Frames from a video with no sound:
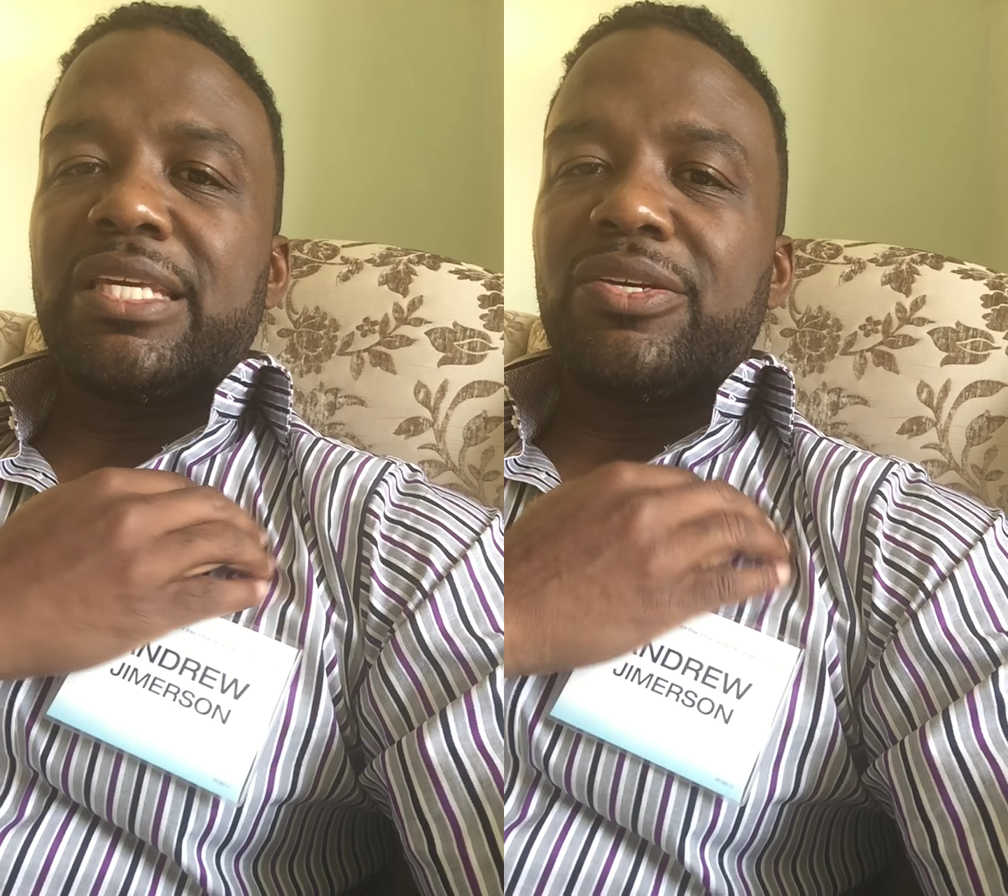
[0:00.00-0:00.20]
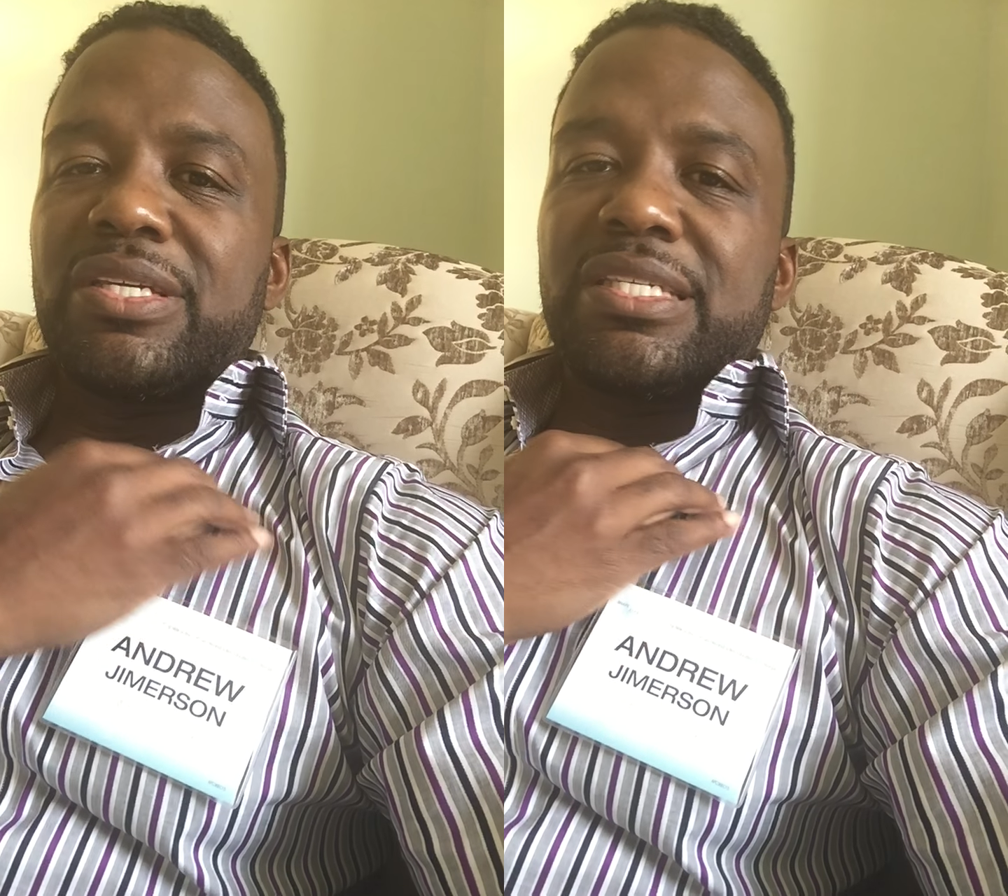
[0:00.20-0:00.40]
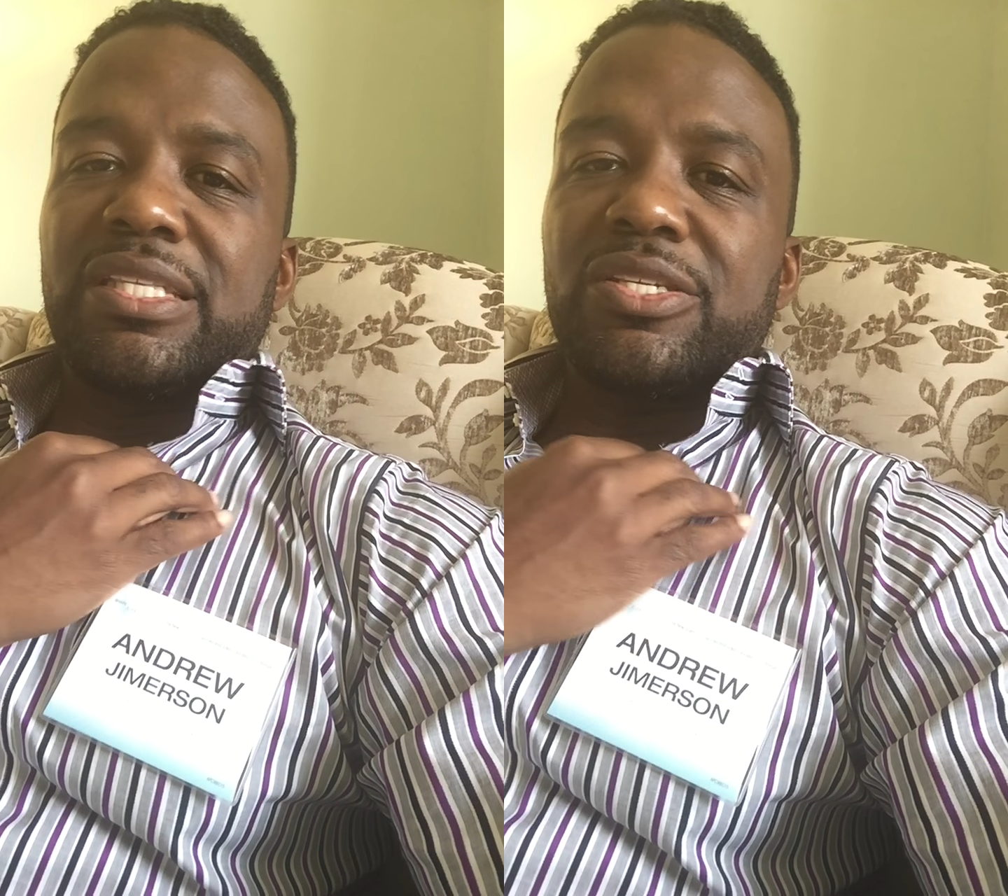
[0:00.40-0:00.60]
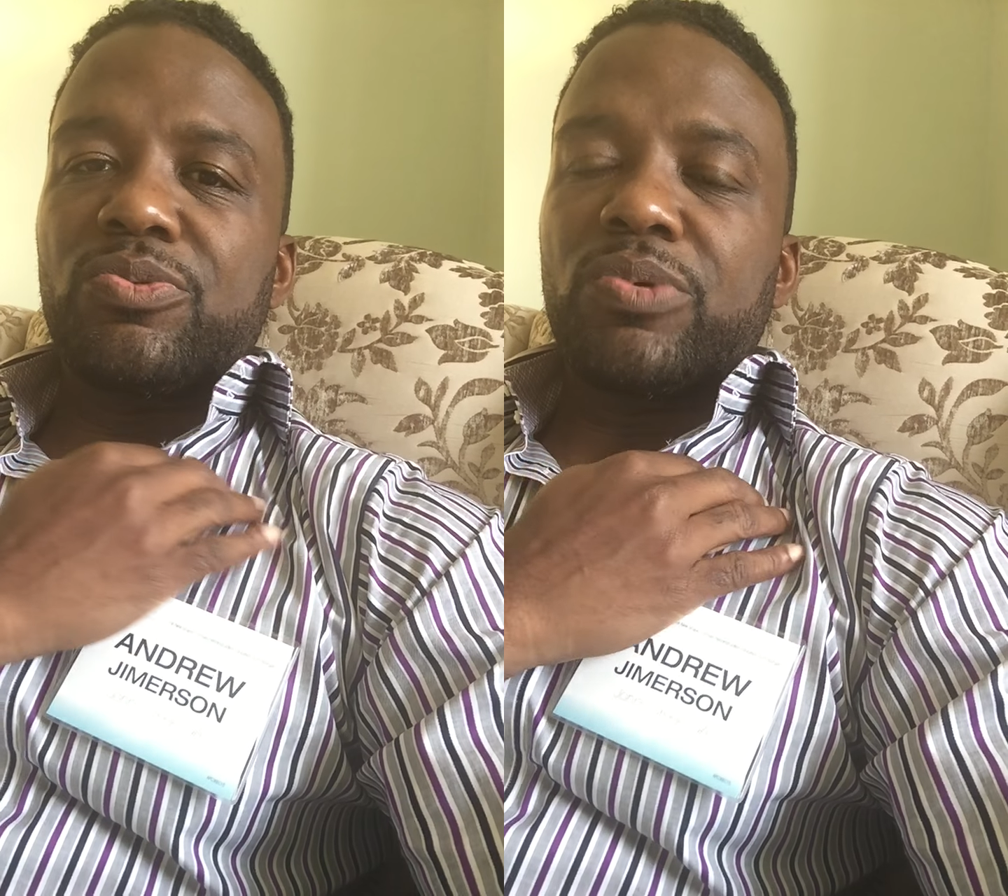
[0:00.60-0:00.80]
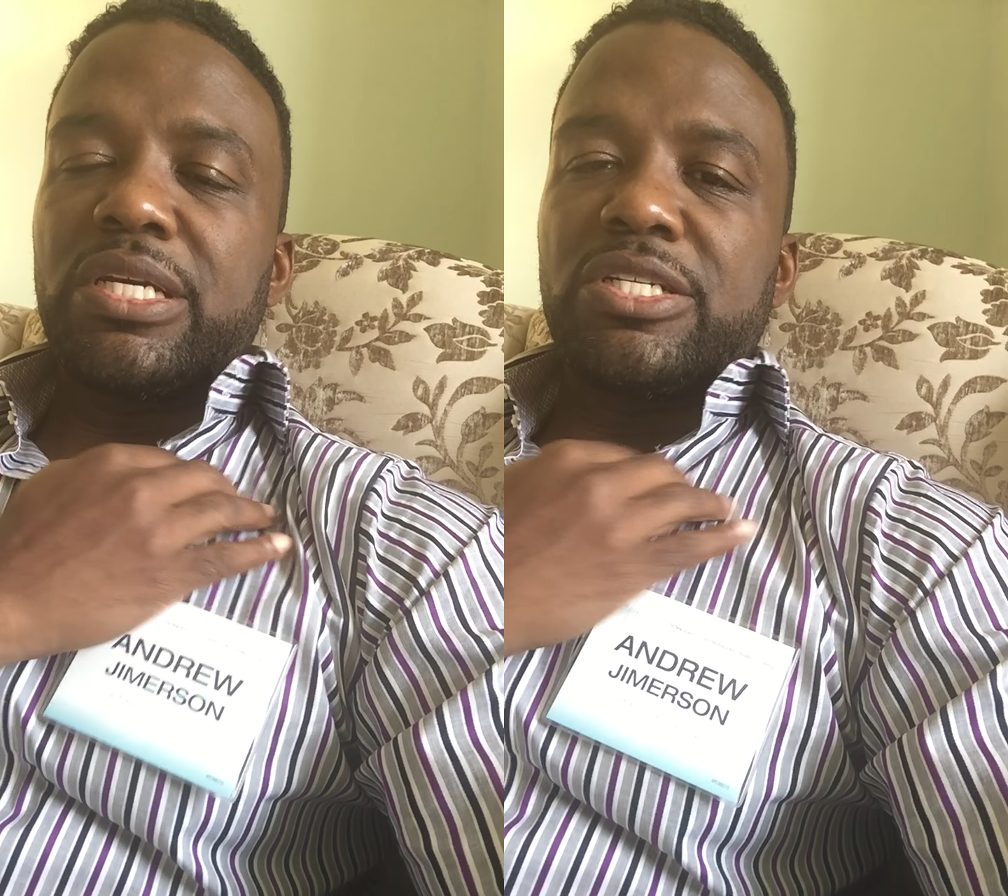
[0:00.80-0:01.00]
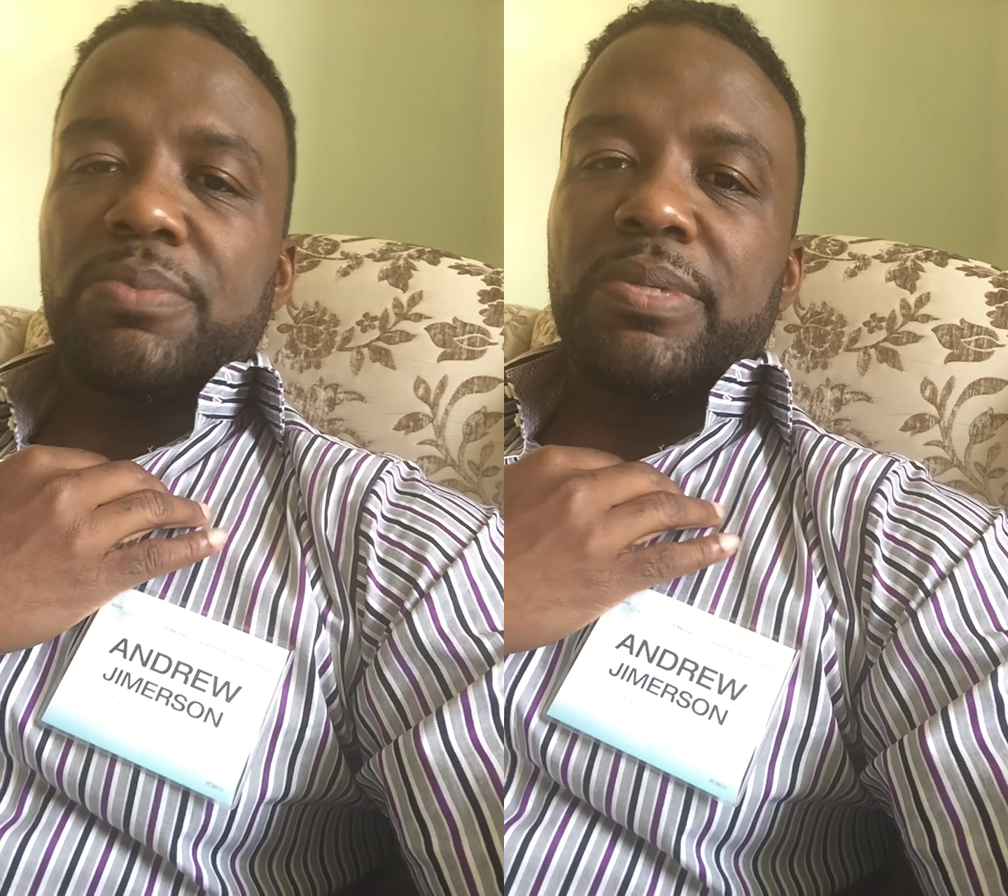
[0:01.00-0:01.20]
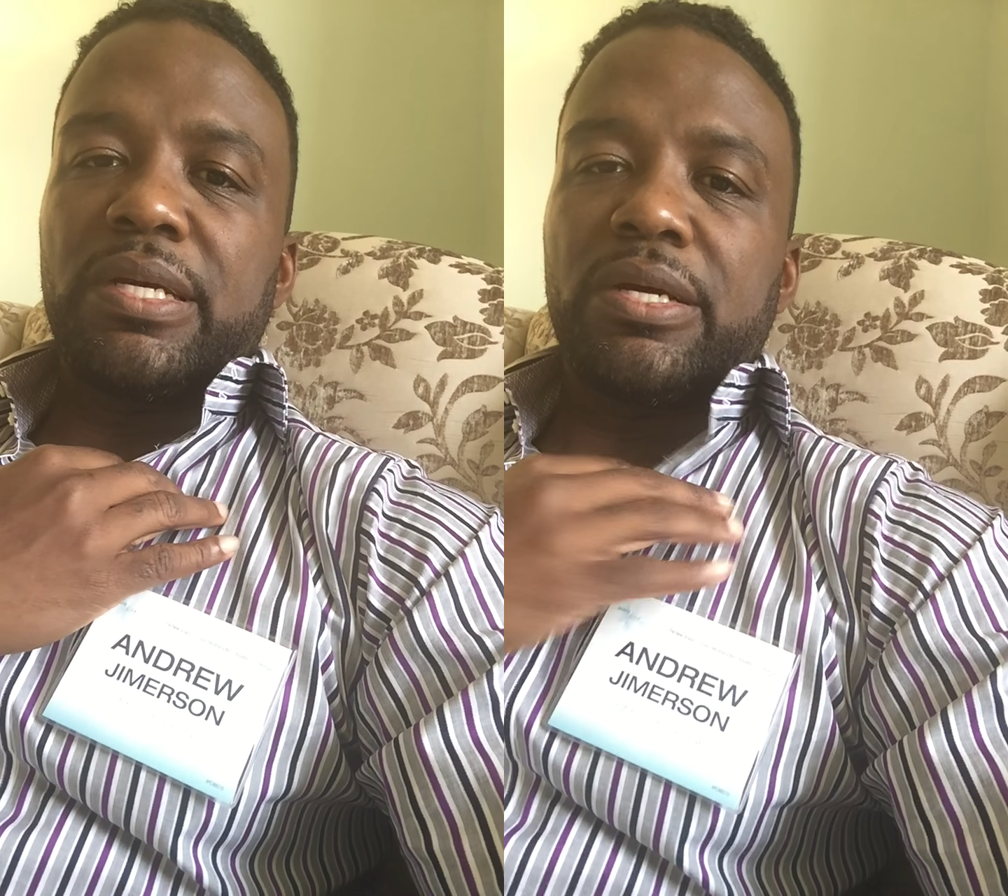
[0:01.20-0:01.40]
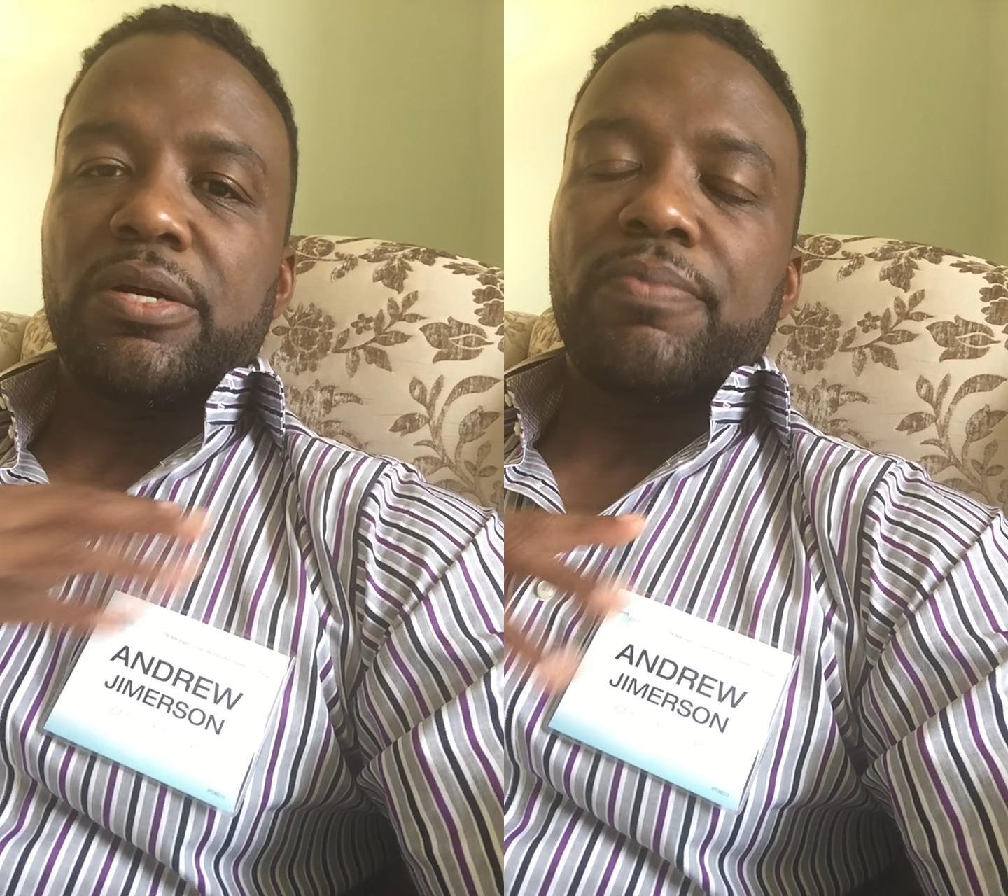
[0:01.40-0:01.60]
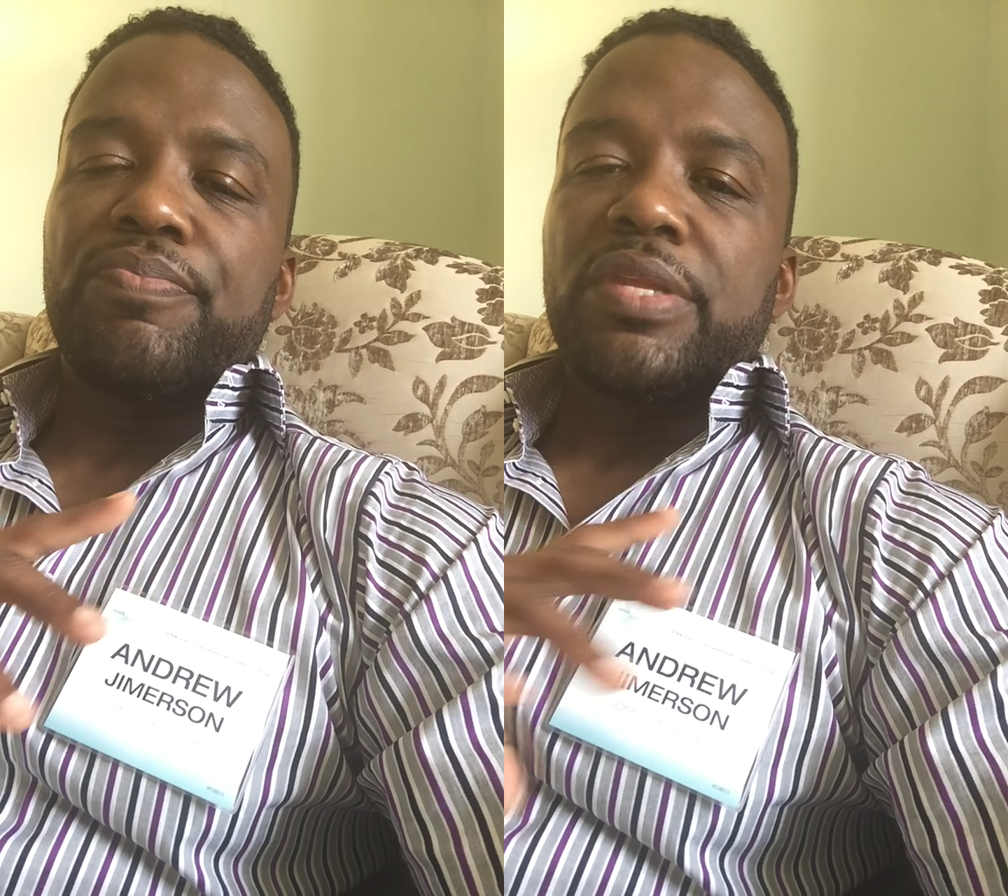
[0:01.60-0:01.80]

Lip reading: then you can see this ridge up here.